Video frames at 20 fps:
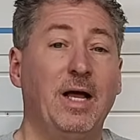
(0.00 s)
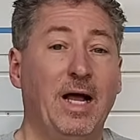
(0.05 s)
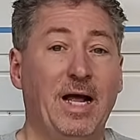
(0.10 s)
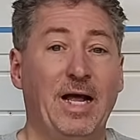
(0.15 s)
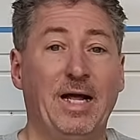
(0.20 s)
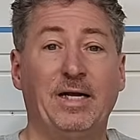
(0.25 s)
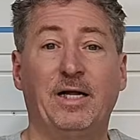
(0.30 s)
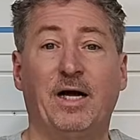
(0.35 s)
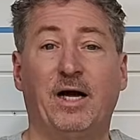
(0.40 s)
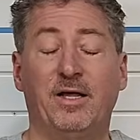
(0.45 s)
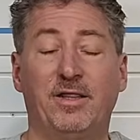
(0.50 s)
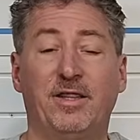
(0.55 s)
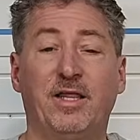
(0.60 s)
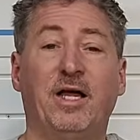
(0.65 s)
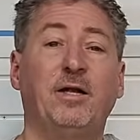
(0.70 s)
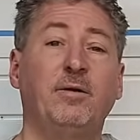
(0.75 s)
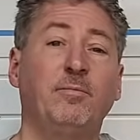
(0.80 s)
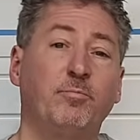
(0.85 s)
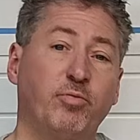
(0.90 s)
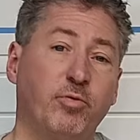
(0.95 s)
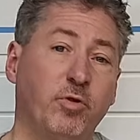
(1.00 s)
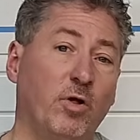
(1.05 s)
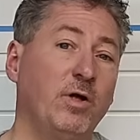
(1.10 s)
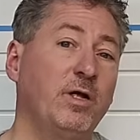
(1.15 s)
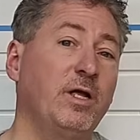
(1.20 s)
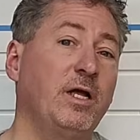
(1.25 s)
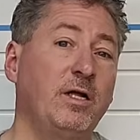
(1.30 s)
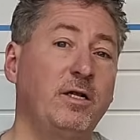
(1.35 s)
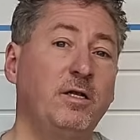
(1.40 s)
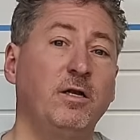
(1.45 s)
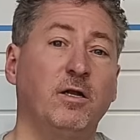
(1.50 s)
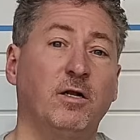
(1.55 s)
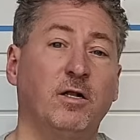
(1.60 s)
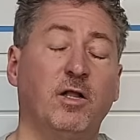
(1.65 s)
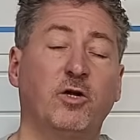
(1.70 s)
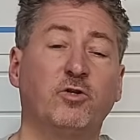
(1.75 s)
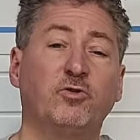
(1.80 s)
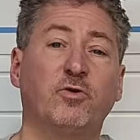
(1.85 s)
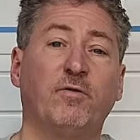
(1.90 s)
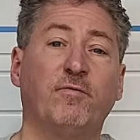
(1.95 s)
And I then plug in an
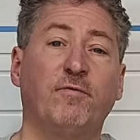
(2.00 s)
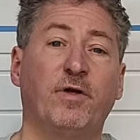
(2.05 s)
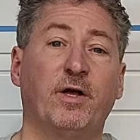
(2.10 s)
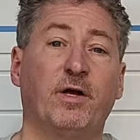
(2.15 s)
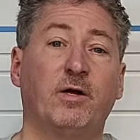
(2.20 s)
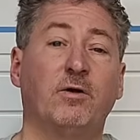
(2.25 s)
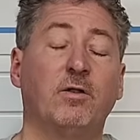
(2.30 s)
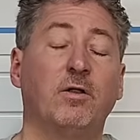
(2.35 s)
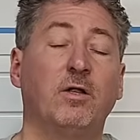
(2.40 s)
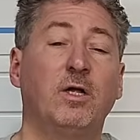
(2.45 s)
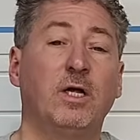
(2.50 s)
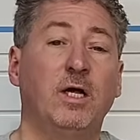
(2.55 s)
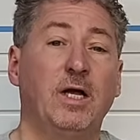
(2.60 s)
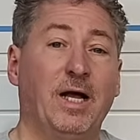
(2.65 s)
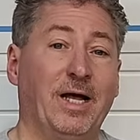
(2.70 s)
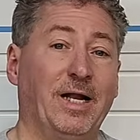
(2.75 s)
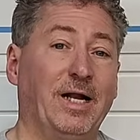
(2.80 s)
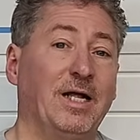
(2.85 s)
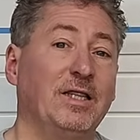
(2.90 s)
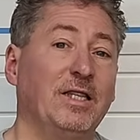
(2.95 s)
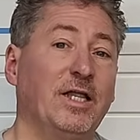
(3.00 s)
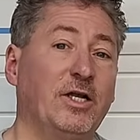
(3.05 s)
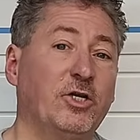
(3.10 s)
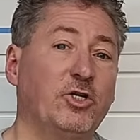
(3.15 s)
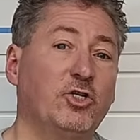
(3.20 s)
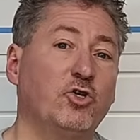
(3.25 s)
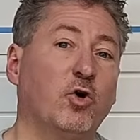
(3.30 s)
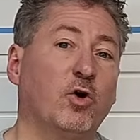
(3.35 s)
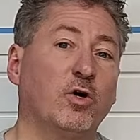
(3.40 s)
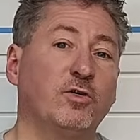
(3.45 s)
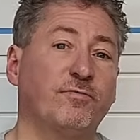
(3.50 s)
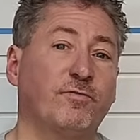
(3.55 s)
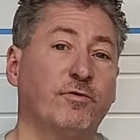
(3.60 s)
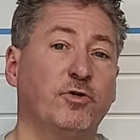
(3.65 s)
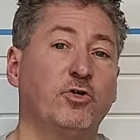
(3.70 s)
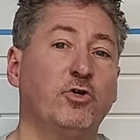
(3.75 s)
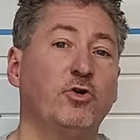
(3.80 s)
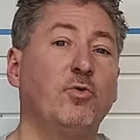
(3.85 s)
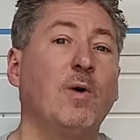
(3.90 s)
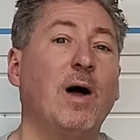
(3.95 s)
electric vehicle and I let it charge for
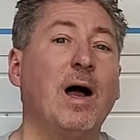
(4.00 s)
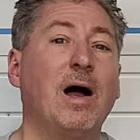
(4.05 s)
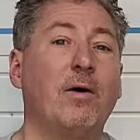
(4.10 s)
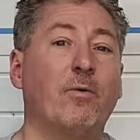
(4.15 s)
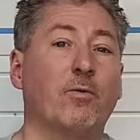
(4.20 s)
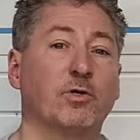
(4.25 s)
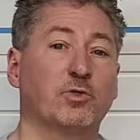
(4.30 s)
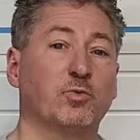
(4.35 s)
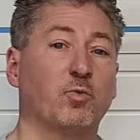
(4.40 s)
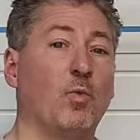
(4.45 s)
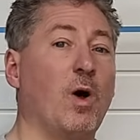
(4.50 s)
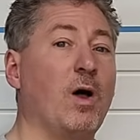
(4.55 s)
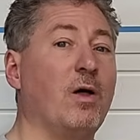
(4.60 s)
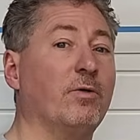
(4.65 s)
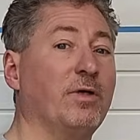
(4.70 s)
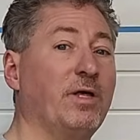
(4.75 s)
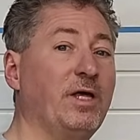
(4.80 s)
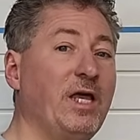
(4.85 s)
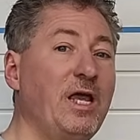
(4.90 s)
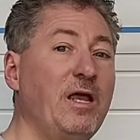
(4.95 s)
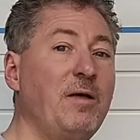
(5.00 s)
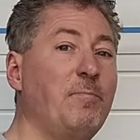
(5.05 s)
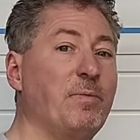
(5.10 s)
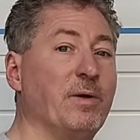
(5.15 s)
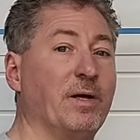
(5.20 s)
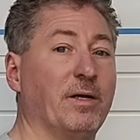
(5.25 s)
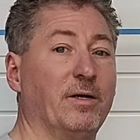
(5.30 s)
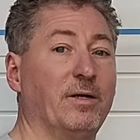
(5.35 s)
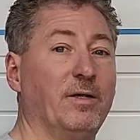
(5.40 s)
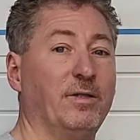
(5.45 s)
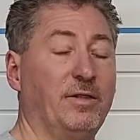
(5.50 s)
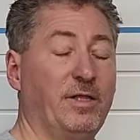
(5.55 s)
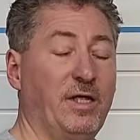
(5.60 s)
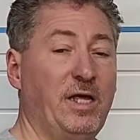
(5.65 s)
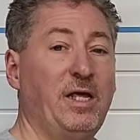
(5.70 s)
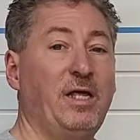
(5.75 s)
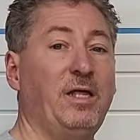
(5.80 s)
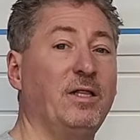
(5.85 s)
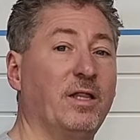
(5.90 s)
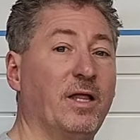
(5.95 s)
2 hours while keeping the
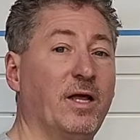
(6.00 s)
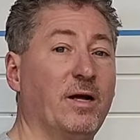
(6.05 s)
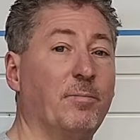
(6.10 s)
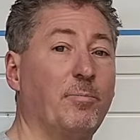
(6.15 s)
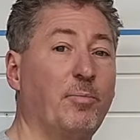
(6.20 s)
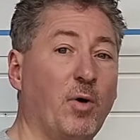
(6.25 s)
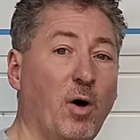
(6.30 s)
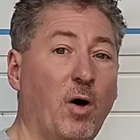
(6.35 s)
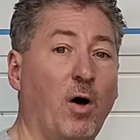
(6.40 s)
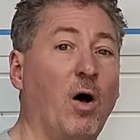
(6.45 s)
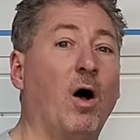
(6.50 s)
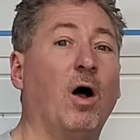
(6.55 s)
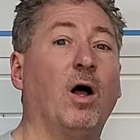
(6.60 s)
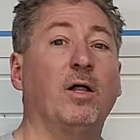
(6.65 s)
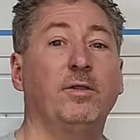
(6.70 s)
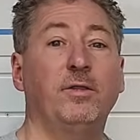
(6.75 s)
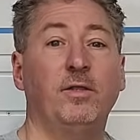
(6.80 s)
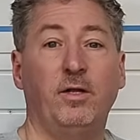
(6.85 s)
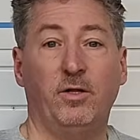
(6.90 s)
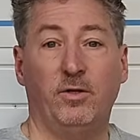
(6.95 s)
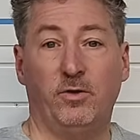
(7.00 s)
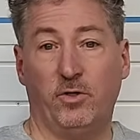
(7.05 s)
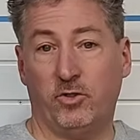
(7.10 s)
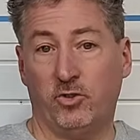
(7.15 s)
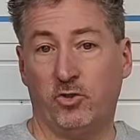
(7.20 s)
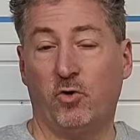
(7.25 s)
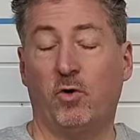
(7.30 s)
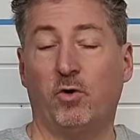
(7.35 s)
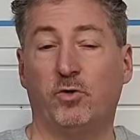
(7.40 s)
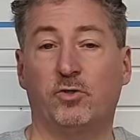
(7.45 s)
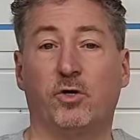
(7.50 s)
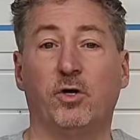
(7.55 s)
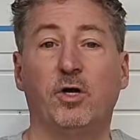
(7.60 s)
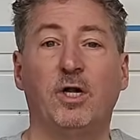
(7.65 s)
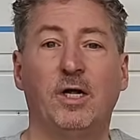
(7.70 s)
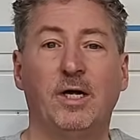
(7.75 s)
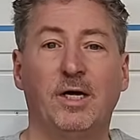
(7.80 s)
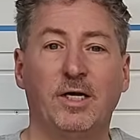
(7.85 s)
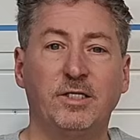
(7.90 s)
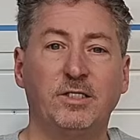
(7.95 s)
heat lamp on the charger.
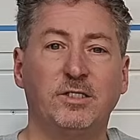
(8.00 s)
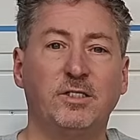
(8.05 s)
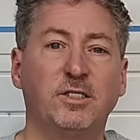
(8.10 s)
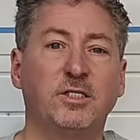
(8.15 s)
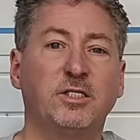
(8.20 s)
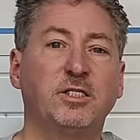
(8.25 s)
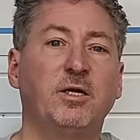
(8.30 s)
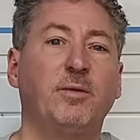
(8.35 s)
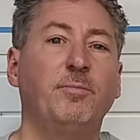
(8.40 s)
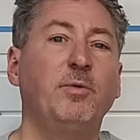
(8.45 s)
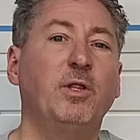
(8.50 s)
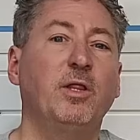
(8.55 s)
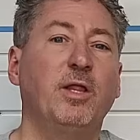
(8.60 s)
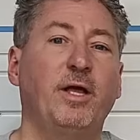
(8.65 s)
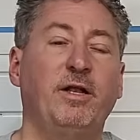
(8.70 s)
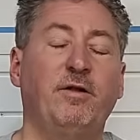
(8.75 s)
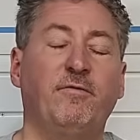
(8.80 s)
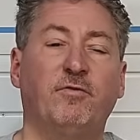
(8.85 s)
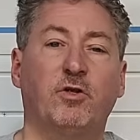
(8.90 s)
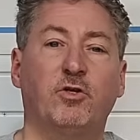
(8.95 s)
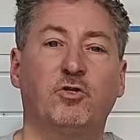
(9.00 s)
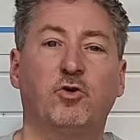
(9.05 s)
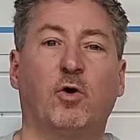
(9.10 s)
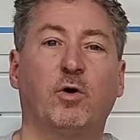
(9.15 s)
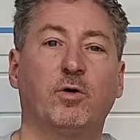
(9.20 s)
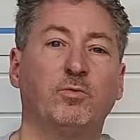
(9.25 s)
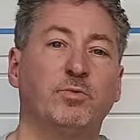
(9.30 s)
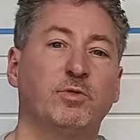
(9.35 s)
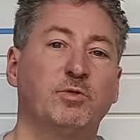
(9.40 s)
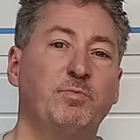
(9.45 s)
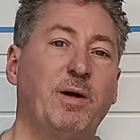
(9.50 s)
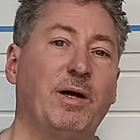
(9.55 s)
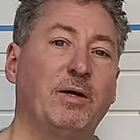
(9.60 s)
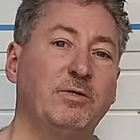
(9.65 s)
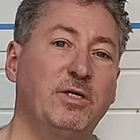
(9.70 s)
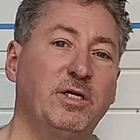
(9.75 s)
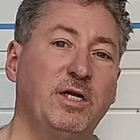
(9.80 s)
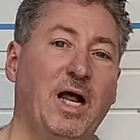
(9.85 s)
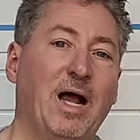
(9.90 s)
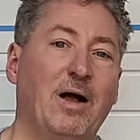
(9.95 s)
It's to simulate if the charger was
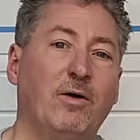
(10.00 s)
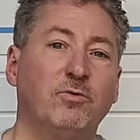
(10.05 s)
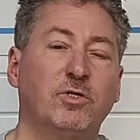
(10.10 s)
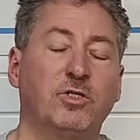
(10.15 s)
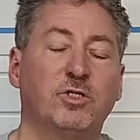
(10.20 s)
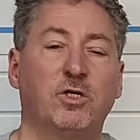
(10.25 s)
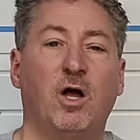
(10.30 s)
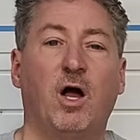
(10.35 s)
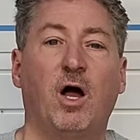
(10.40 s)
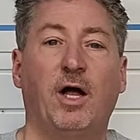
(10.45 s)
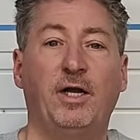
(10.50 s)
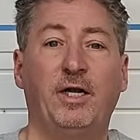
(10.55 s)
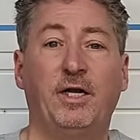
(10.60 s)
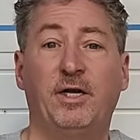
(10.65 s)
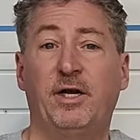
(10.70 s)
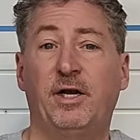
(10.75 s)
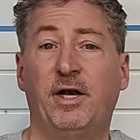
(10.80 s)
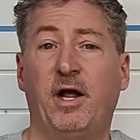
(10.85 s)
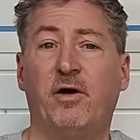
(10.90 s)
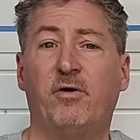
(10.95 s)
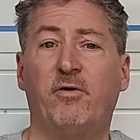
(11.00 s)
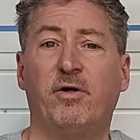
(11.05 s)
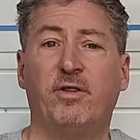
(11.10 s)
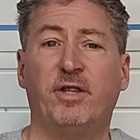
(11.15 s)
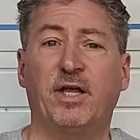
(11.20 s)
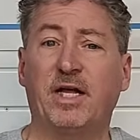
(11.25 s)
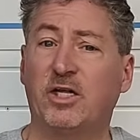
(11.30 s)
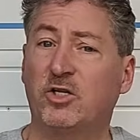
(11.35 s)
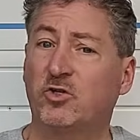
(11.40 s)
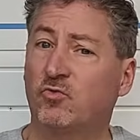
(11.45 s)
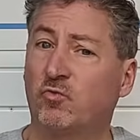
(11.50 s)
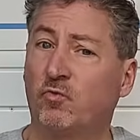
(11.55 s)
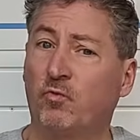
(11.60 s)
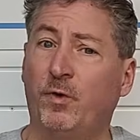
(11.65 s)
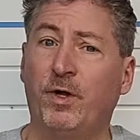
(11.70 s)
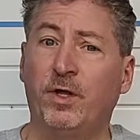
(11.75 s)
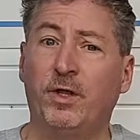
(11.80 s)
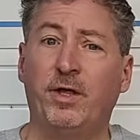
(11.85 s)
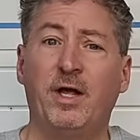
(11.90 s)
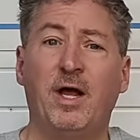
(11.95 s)
mounted outside in an area that gets
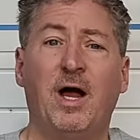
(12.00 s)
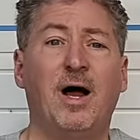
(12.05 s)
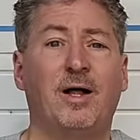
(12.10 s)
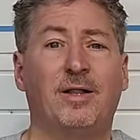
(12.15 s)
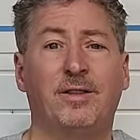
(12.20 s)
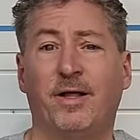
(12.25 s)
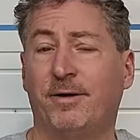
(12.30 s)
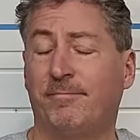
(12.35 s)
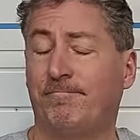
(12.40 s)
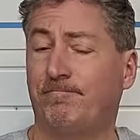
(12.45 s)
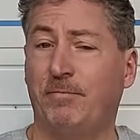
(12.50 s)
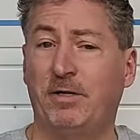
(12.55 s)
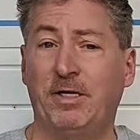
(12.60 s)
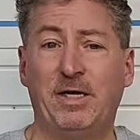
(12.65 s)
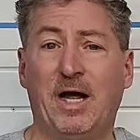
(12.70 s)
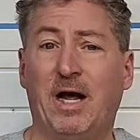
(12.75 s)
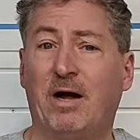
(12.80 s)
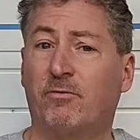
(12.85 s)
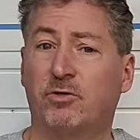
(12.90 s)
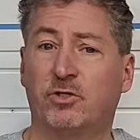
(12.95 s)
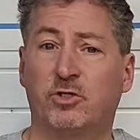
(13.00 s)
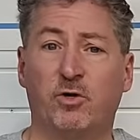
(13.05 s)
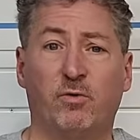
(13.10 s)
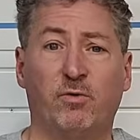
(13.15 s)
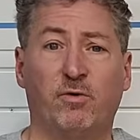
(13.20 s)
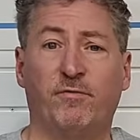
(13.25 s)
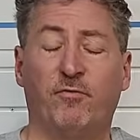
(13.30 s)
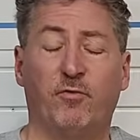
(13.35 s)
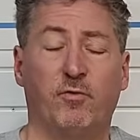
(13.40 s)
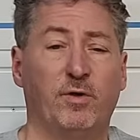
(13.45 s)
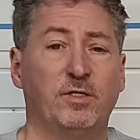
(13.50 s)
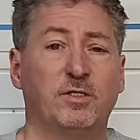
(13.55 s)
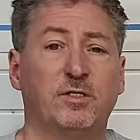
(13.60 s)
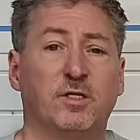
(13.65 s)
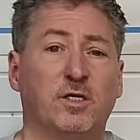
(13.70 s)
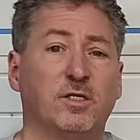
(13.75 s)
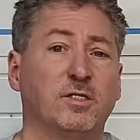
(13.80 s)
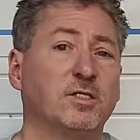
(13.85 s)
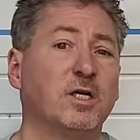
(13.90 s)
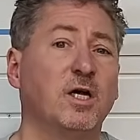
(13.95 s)
really hot, like in Arizona, for
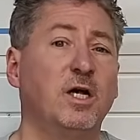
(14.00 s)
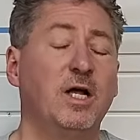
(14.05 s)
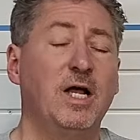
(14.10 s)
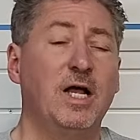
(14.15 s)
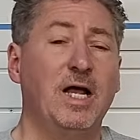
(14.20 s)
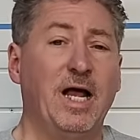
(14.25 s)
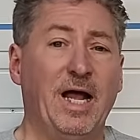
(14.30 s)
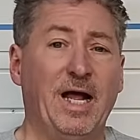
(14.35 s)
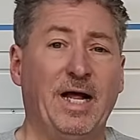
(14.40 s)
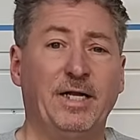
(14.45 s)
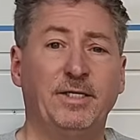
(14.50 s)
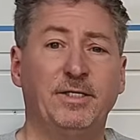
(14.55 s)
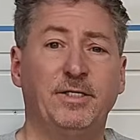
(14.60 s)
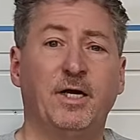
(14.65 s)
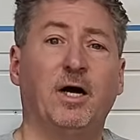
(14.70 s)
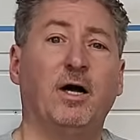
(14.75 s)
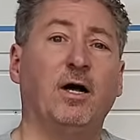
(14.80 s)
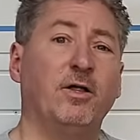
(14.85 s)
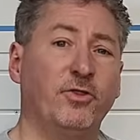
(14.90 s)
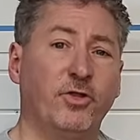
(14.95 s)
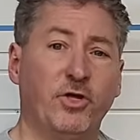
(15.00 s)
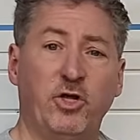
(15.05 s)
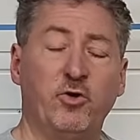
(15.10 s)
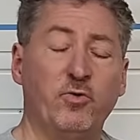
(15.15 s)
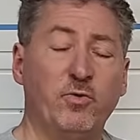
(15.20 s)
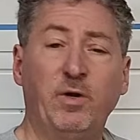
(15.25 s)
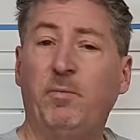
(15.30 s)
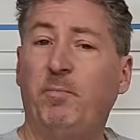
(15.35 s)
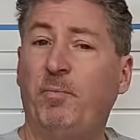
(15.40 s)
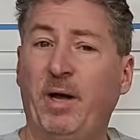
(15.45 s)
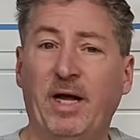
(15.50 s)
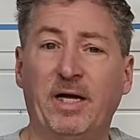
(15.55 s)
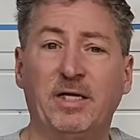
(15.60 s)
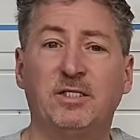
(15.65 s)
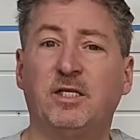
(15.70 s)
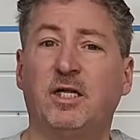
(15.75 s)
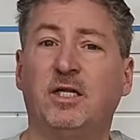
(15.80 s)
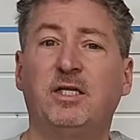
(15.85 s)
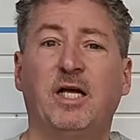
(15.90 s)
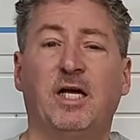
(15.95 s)
instance. And the unit
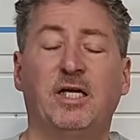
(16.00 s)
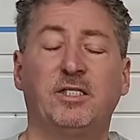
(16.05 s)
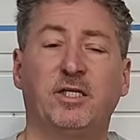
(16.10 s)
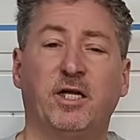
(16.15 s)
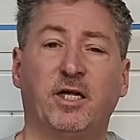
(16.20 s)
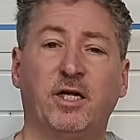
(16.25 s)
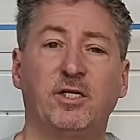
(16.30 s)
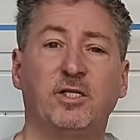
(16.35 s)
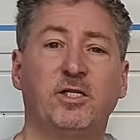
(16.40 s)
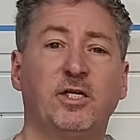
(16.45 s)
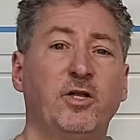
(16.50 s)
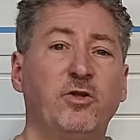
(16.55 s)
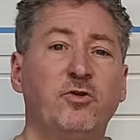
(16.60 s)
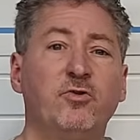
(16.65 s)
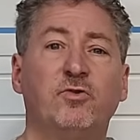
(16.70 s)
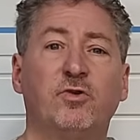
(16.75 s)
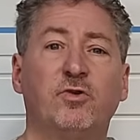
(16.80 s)
passed the test to continue